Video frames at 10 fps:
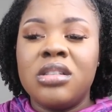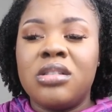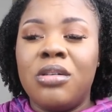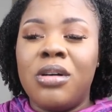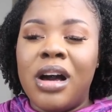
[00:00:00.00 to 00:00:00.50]

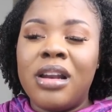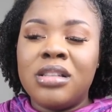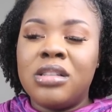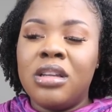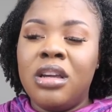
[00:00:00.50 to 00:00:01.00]
So
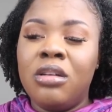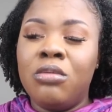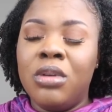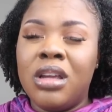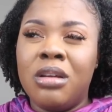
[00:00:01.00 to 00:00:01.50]
honestly,
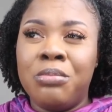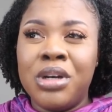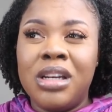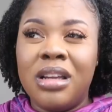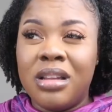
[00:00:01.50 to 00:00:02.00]
we can
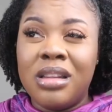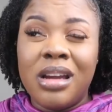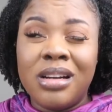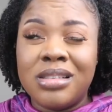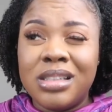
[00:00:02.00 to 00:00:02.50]
put it in
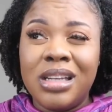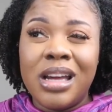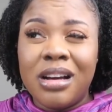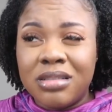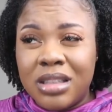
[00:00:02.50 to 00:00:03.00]
there and see
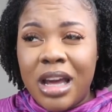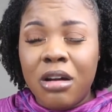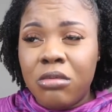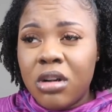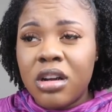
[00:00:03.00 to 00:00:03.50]
how
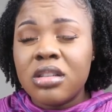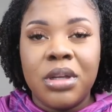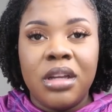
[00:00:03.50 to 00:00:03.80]
that works.